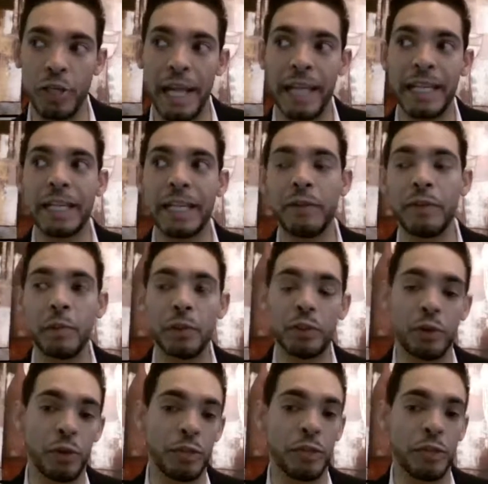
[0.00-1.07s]
that could give them a
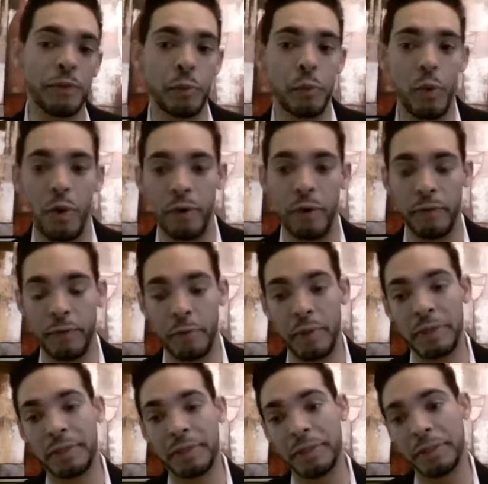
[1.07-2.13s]
source of support for
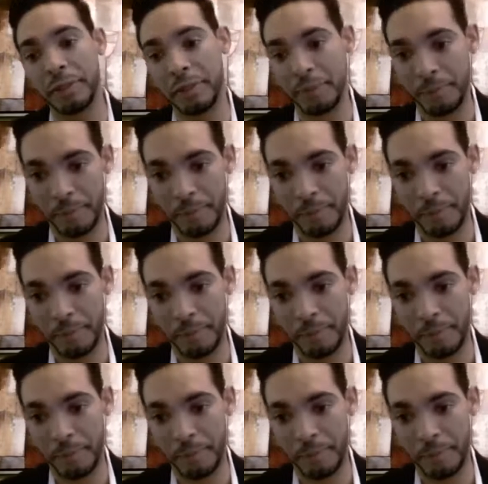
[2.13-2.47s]
business.